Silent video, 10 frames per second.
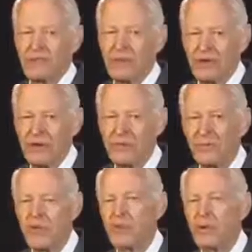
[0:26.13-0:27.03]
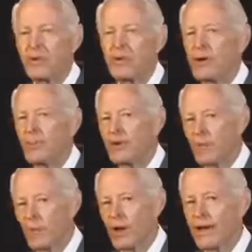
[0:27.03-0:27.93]
for these people who have
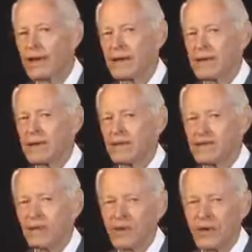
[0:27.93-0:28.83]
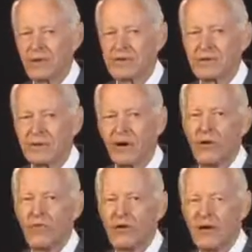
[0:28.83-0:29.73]
been willing to risk
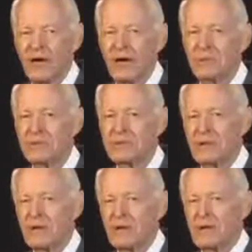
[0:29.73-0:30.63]
oftentimes